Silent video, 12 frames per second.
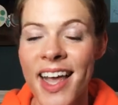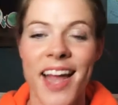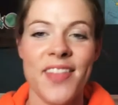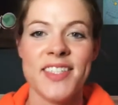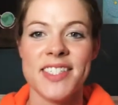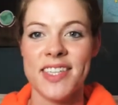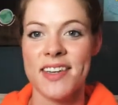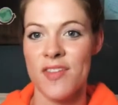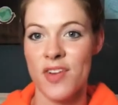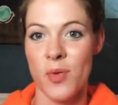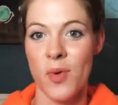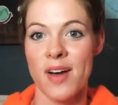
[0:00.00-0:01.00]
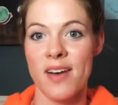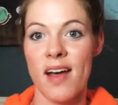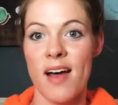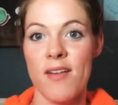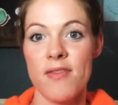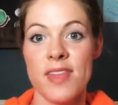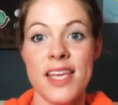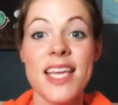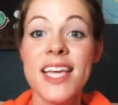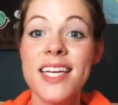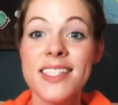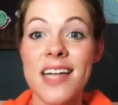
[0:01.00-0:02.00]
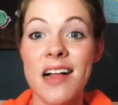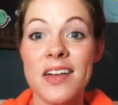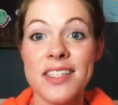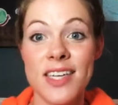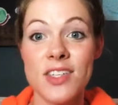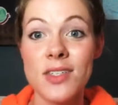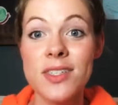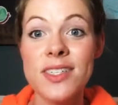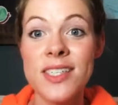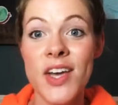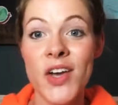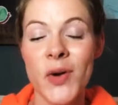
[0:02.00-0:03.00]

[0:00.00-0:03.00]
And this is another one of the ESL essentials,